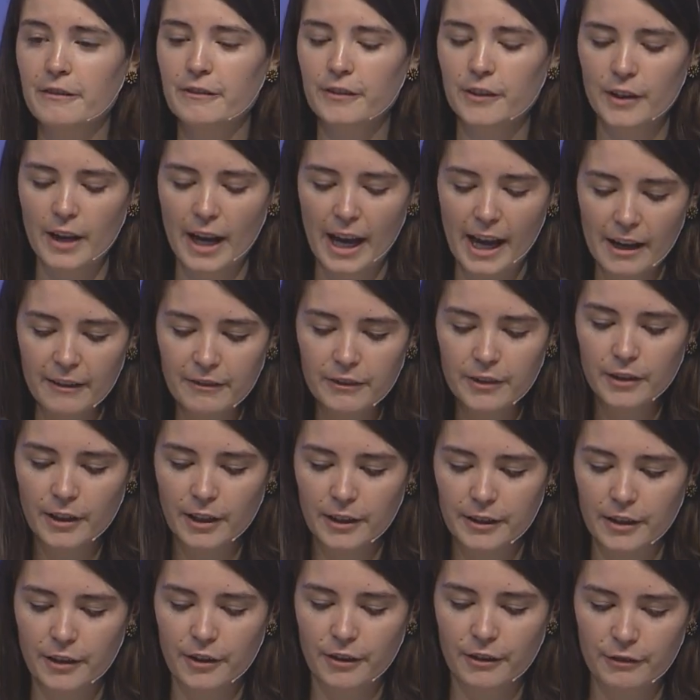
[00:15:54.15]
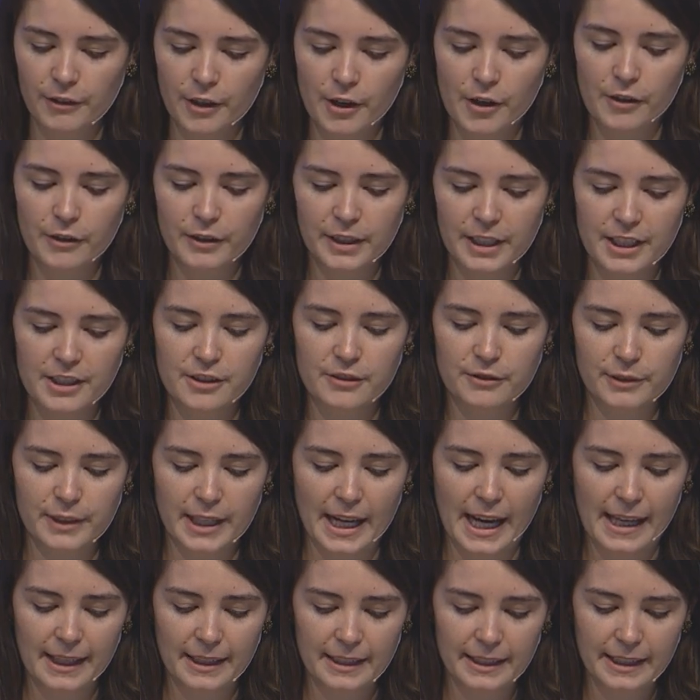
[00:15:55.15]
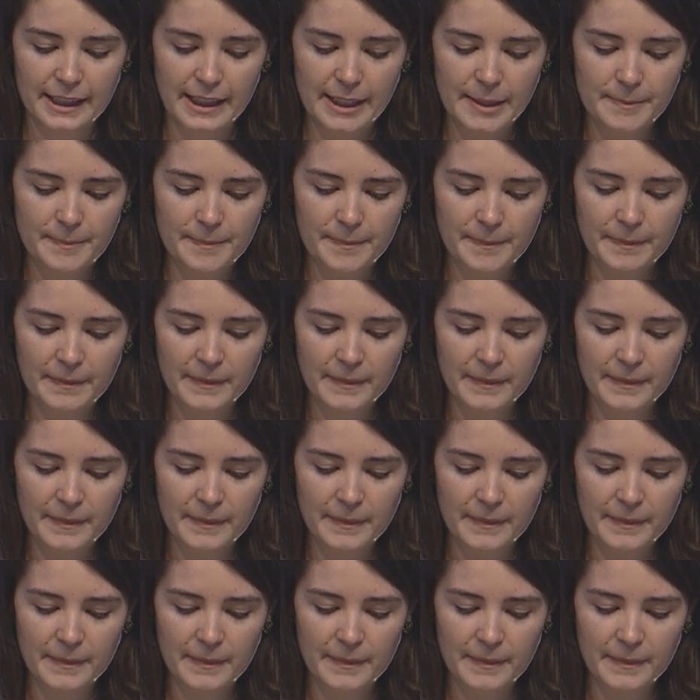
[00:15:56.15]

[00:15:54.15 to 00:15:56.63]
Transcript: forever on the throne is reality.